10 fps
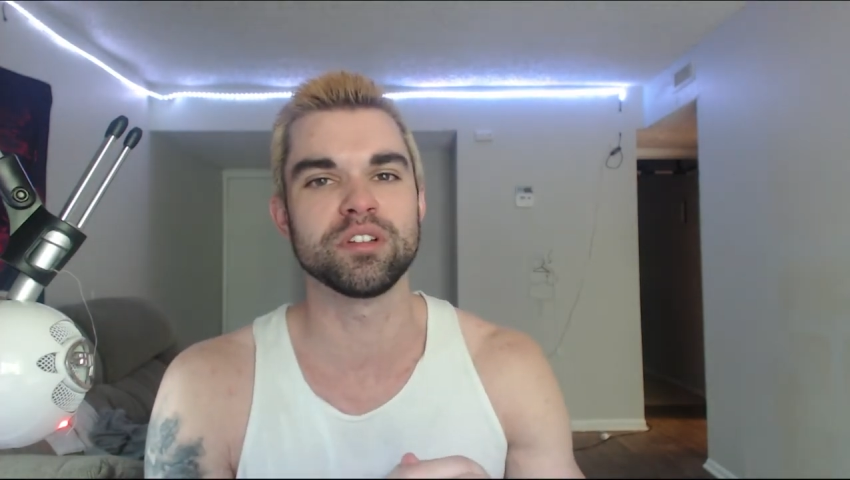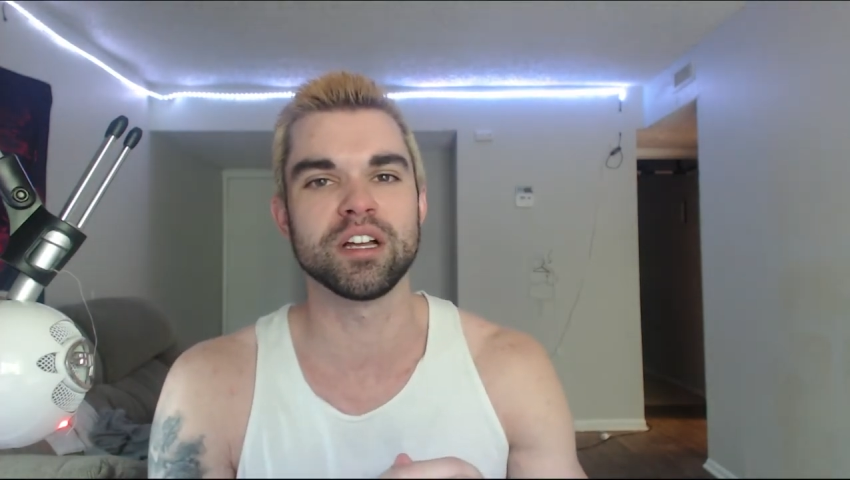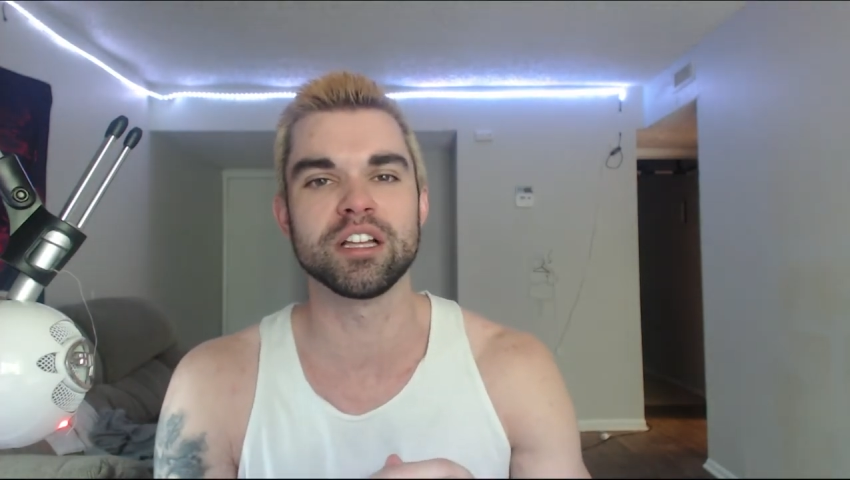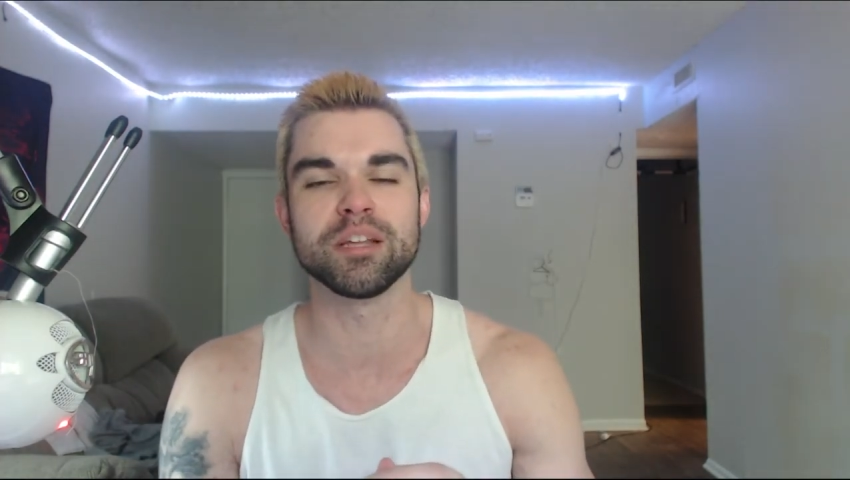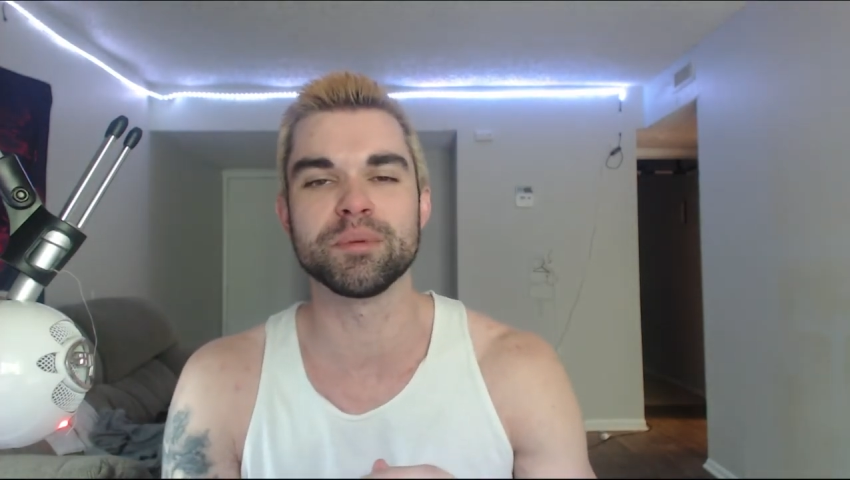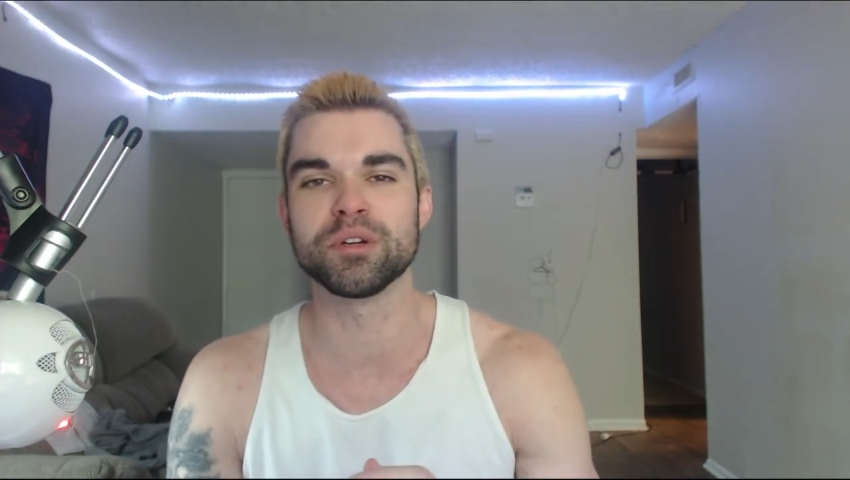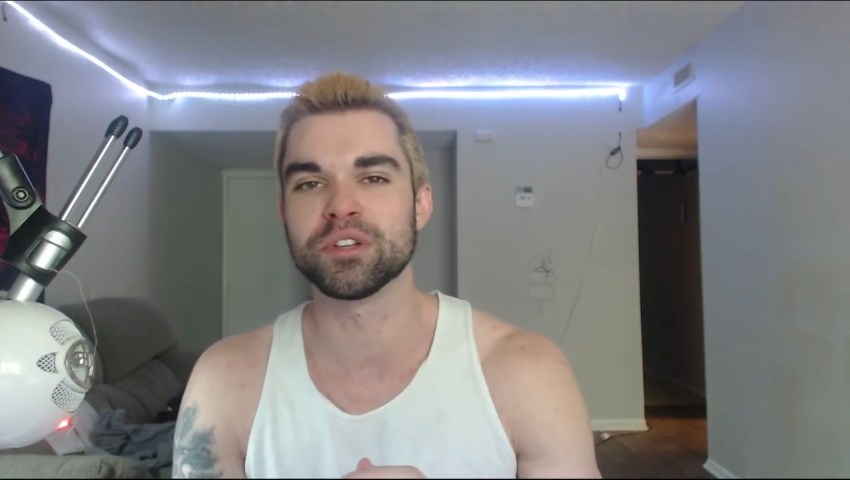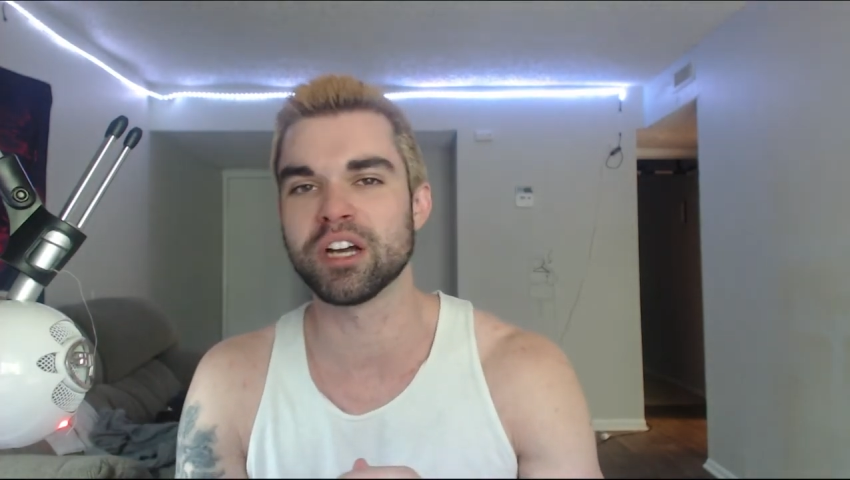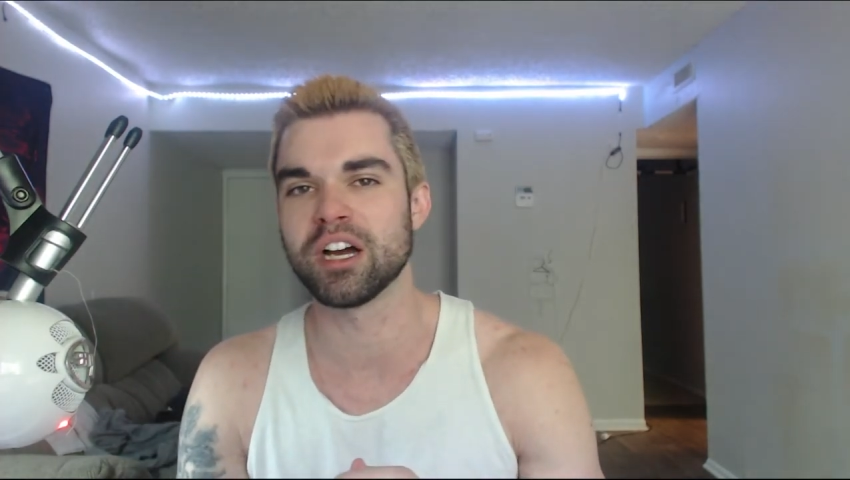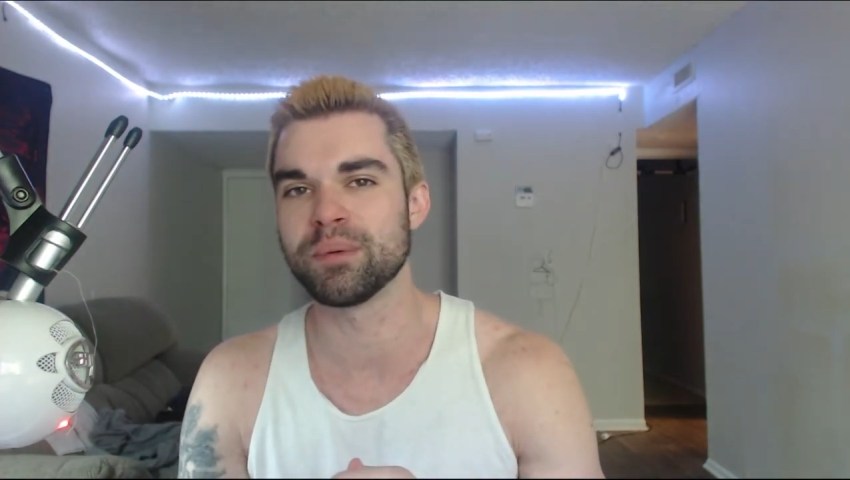Let me know in the
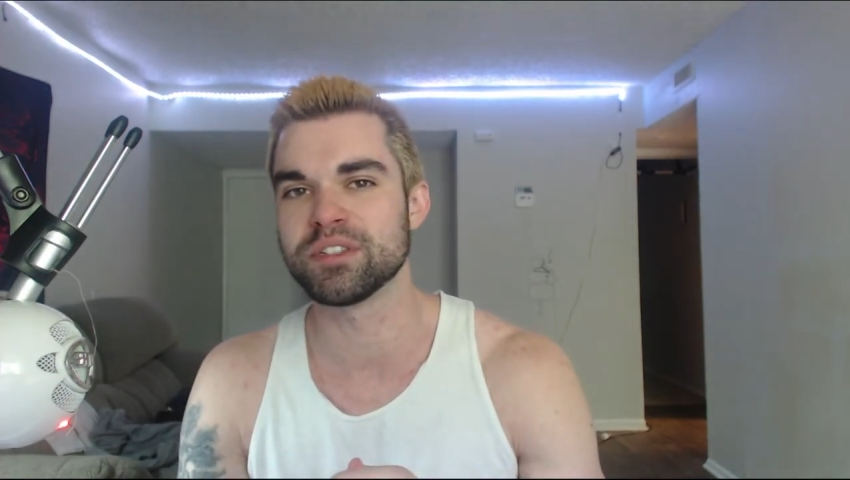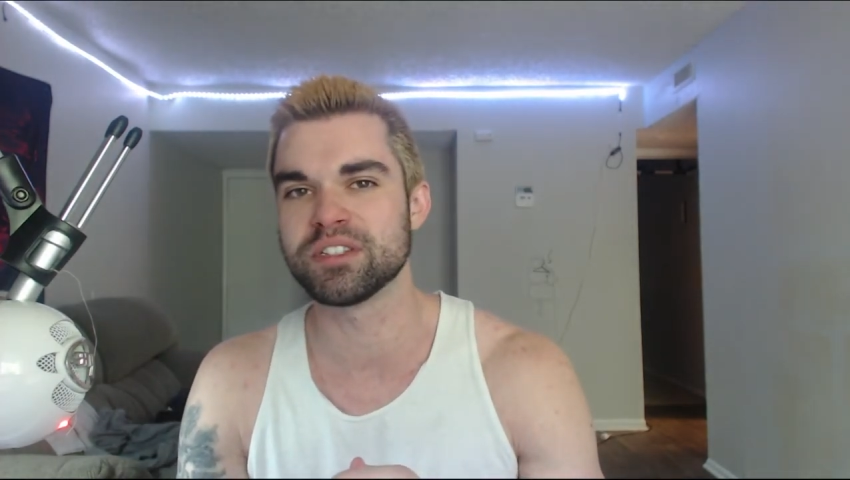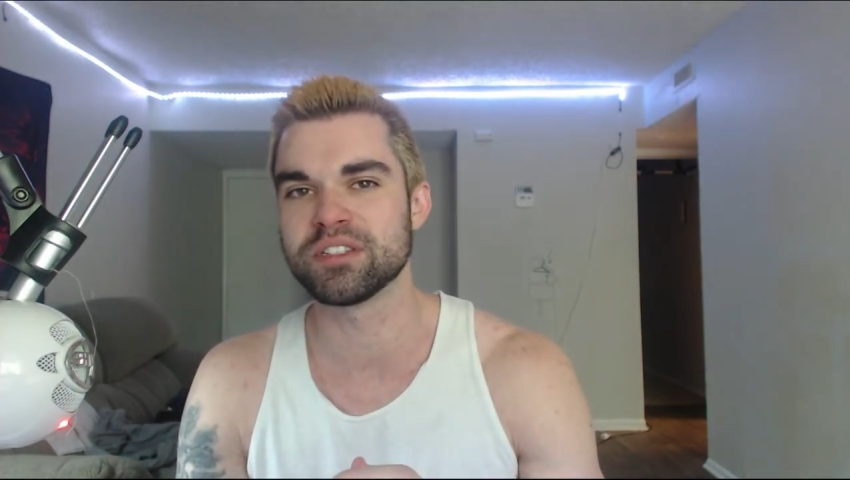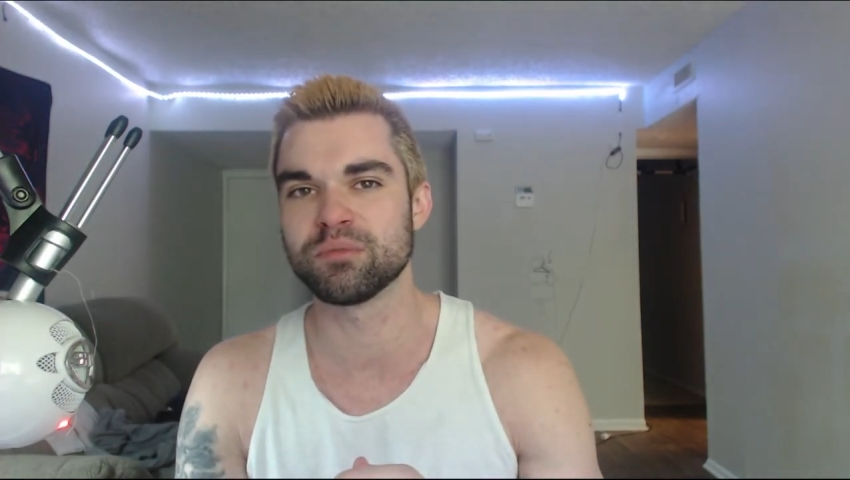comments